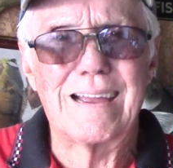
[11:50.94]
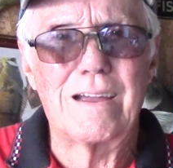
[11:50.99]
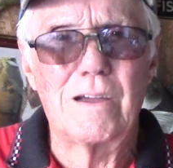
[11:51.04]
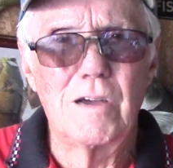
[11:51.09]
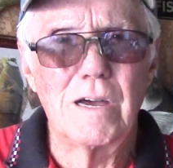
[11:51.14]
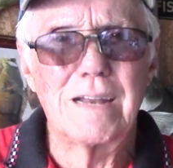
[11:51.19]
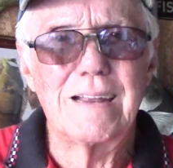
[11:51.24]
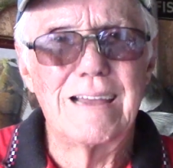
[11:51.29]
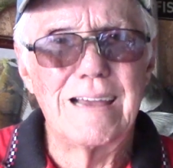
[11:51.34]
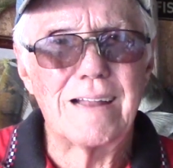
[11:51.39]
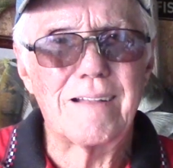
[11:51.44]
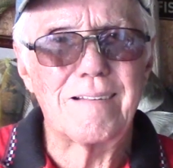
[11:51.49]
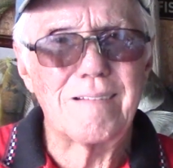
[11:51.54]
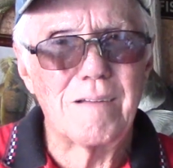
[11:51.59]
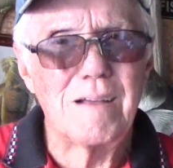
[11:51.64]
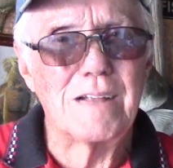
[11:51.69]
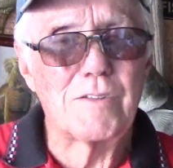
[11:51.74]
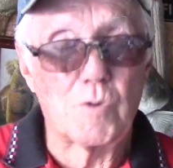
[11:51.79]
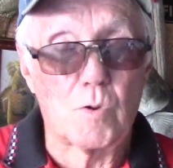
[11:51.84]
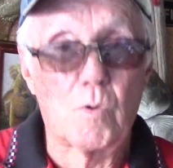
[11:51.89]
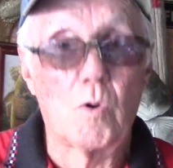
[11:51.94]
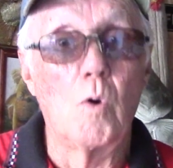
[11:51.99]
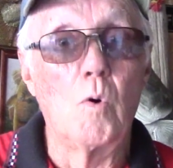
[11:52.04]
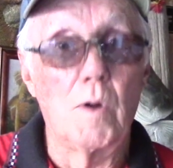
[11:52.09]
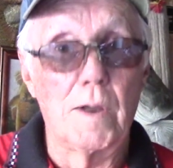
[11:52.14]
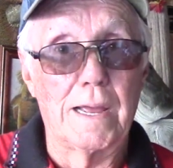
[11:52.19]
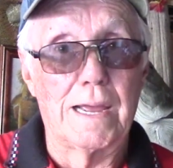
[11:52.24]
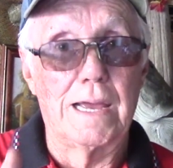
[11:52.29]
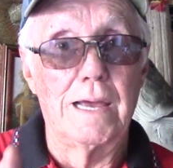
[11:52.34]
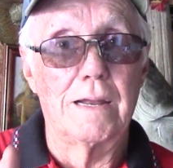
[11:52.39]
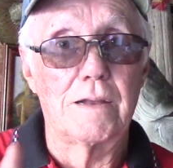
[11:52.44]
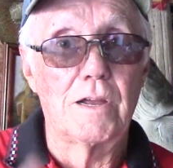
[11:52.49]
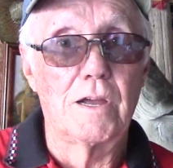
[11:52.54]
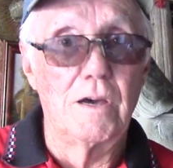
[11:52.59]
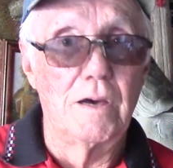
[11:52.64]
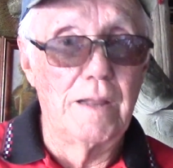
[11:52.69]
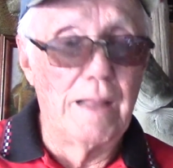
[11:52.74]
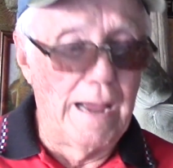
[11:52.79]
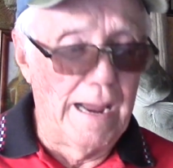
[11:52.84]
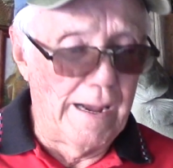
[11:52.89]
it's going to get
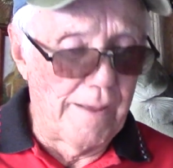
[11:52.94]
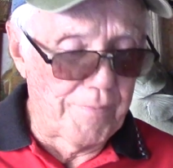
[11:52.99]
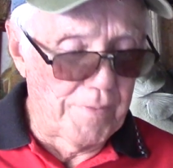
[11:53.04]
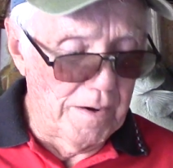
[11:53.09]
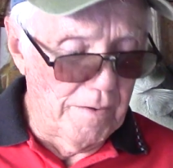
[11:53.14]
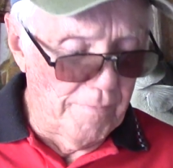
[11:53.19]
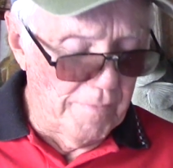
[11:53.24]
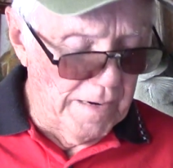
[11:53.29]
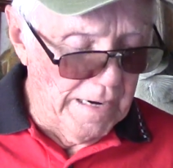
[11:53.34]
good out there the